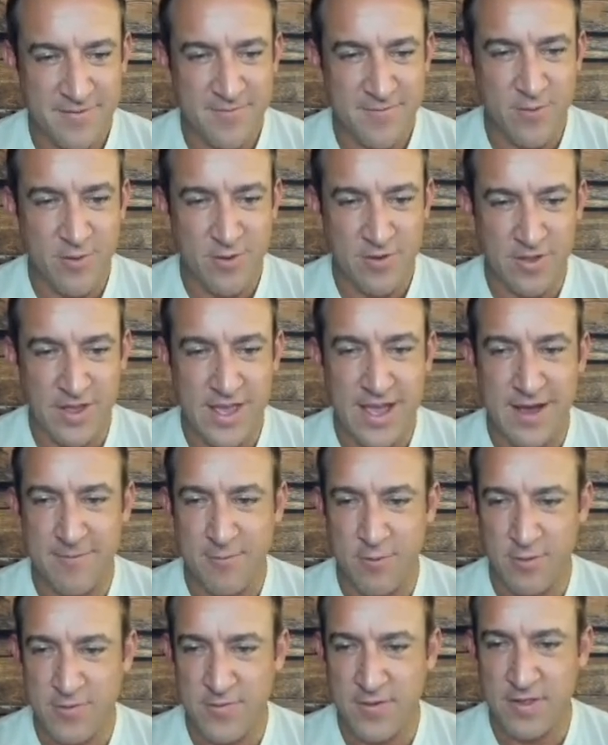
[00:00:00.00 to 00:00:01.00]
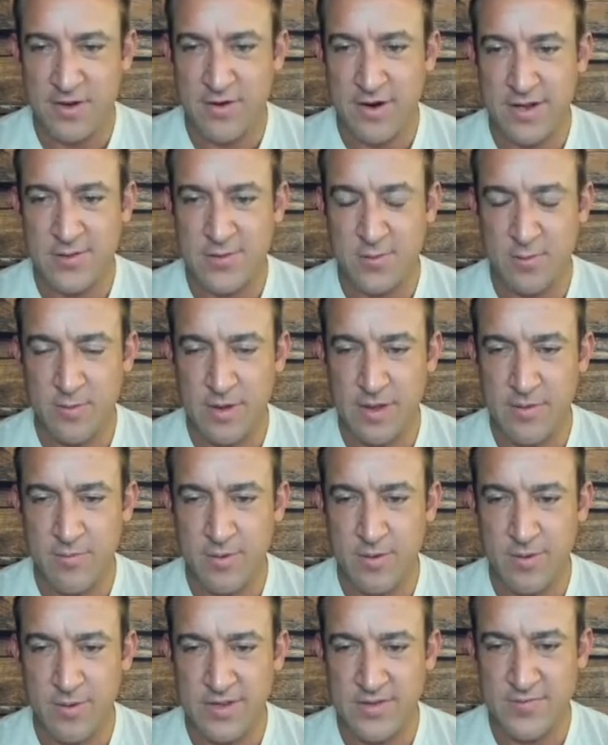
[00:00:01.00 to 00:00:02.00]
Fourth, fifth grade is
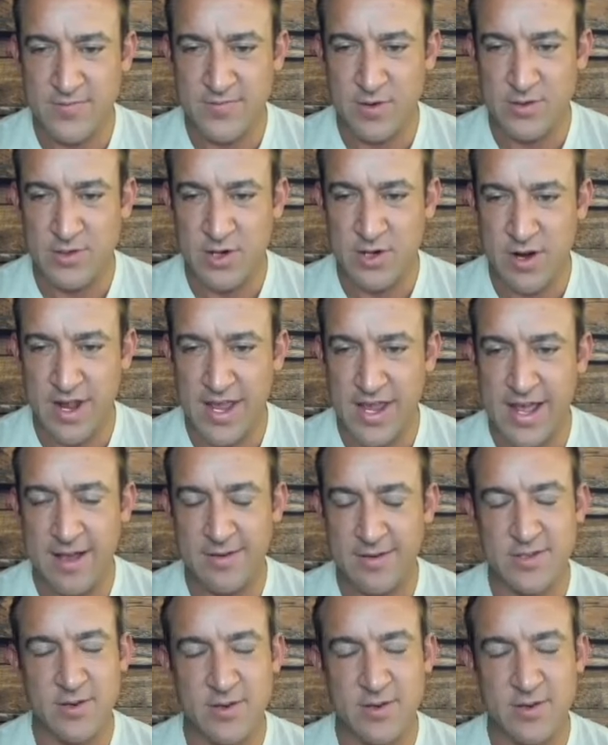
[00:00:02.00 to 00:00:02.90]
when we first started hanging out.